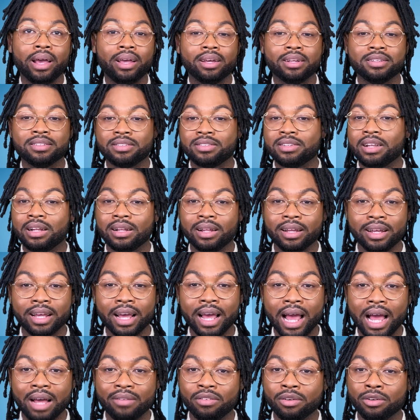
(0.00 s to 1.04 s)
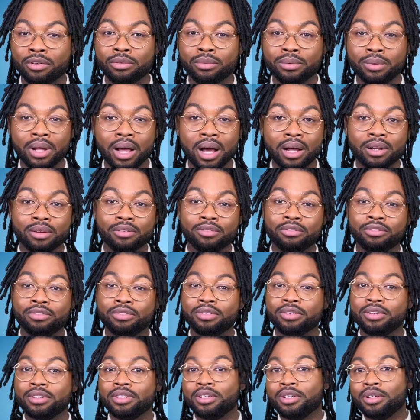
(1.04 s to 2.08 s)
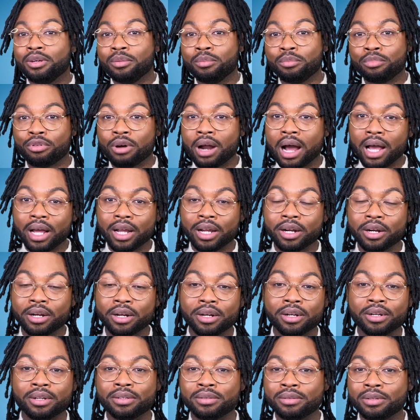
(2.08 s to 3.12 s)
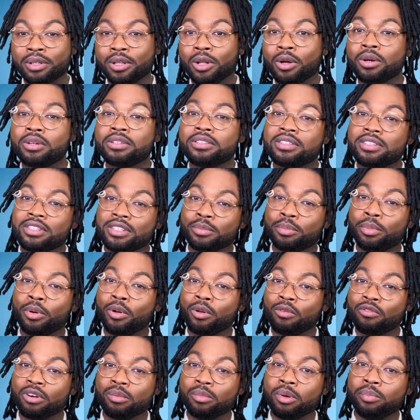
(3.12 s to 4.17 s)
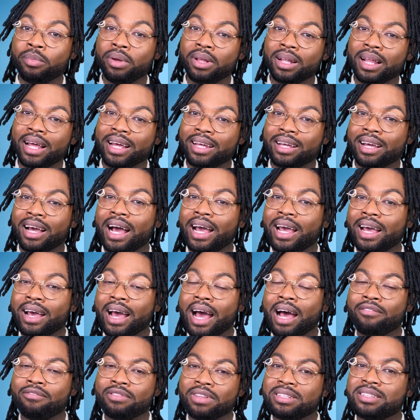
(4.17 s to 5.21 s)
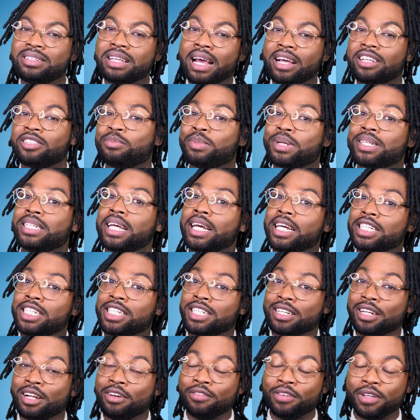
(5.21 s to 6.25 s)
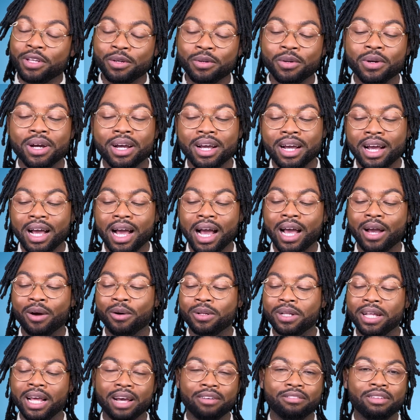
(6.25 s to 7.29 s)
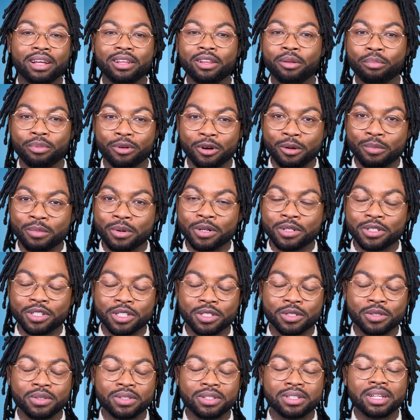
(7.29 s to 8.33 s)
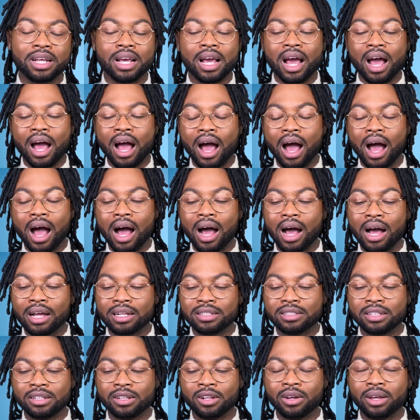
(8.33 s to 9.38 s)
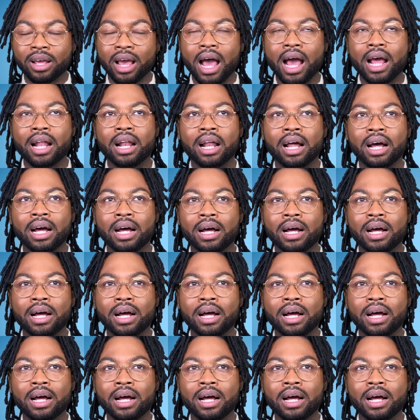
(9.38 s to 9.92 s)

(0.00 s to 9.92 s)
because it's not like I have a lot of prior looks to pull from and be like, I have this expectation of you. I only have like the promo shoot to look at.